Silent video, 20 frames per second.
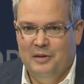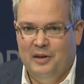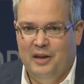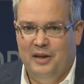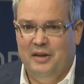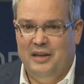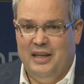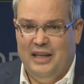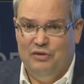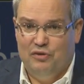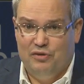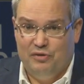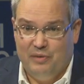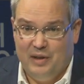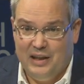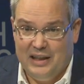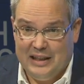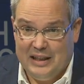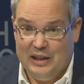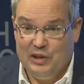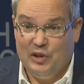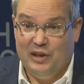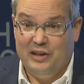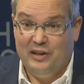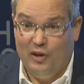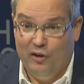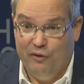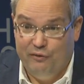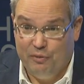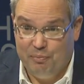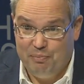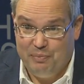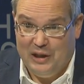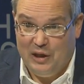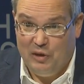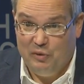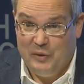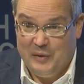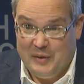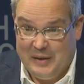are enthralling us, are
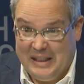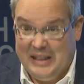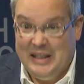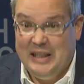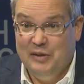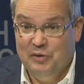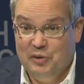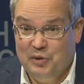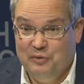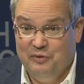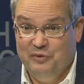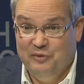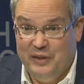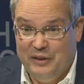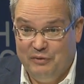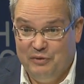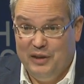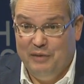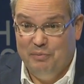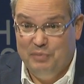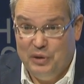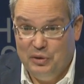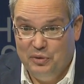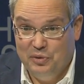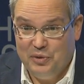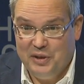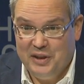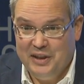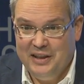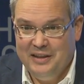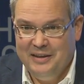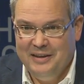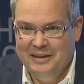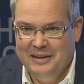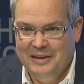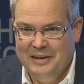overpowering us with their beauty.